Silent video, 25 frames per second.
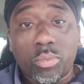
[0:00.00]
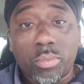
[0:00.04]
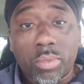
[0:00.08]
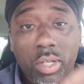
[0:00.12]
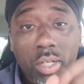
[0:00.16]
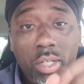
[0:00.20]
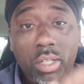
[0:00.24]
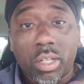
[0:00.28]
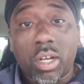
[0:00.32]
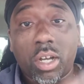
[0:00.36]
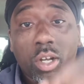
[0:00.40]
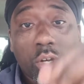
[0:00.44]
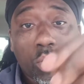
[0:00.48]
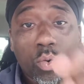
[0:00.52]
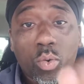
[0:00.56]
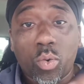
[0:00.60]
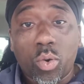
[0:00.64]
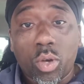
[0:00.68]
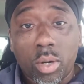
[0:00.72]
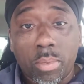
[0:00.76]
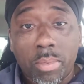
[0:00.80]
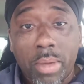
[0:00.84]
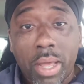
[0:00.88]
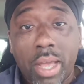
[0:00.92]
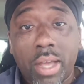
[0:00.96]
a young
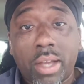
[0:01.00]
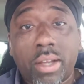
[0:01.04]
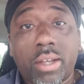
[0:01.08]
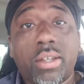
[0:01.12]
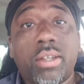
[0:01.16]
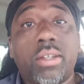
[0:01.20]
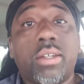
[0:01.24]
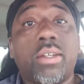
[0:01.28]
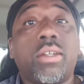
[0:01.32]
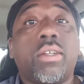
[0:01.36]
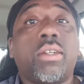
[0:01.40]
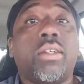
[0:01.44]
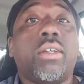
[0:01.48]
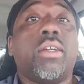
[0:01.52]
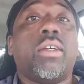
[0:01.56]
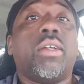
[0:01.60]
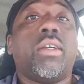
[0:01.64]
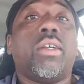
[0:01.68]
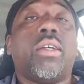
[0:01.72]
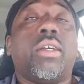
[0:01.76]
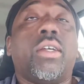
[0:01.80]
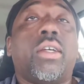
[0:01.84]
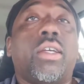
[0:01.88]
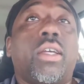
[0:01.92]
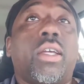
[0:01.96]
quarterback.
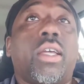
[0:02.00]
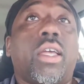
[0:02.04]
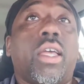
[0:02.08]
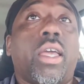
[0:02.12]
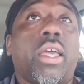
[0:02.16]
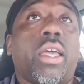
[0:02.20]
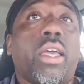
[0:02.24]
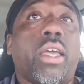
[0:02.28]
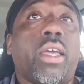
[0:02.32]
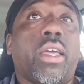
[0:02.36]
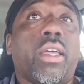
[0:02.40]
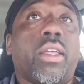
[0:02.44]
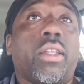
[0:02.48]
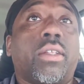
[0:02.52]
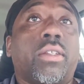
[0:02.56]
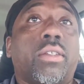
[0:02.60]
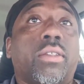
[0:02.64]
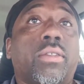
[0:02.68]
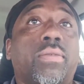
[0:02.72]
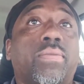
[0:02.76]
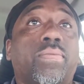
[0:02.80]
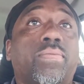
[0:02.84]
And